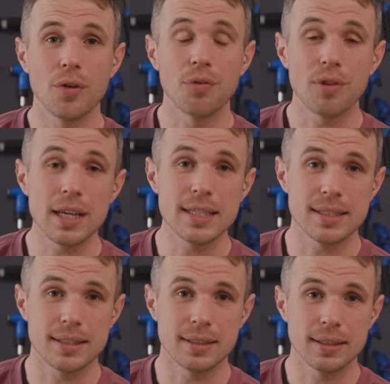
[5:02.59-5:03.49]
of
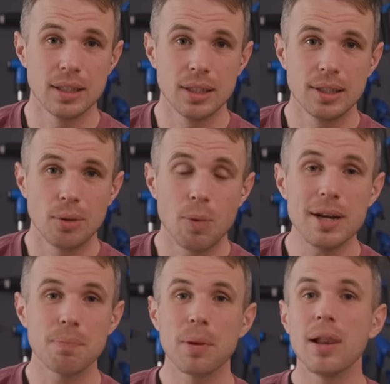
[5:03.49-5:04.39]
reasons.
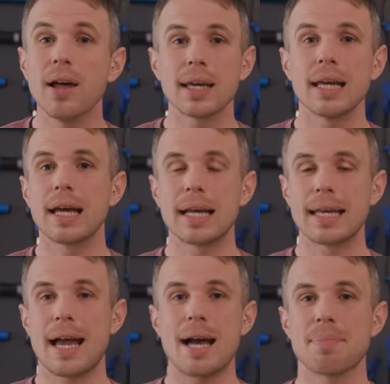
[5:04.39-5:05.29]
When plugging a
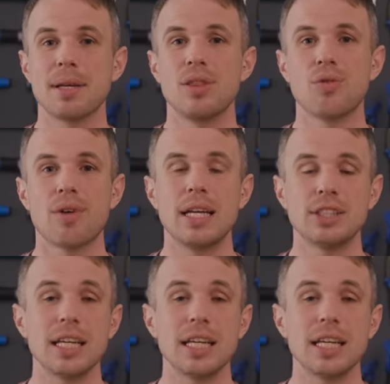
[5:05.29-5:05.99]
gap in the range,